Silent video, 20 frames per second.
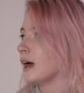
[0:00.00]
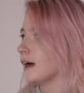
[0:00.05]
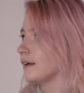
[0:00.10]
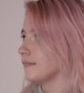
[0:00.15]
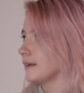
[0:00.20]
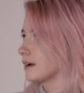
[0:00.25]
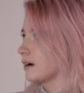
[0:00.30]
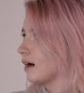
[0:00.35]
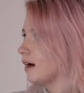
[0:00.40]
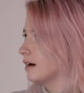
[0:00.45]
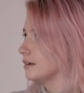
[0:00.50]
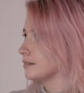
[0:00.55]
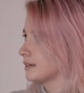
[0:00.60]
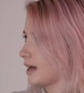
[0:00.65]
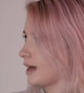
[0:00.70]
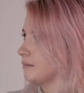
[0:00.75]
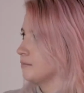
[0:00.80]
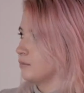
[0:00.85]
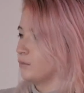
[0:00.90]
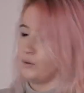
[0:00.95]
And they can't
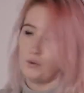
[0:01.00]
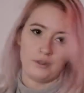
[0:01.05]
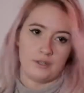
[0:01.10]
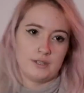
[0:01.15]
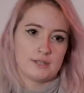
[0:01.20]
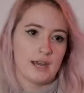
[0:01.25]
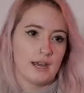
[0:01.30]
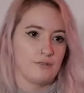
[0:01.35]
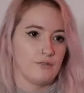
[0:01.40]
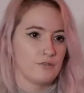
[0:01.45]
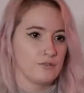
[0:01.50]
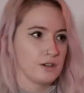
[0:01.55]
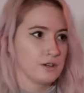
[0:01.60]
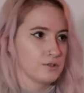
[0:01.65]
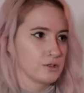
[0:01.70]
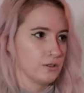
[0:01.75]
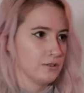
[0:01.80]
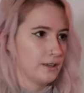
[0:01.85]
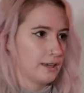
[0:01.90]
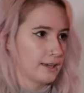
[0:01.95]
get more than 10
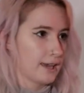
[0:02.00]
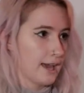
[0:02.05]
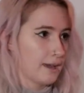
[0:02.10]
reviews on their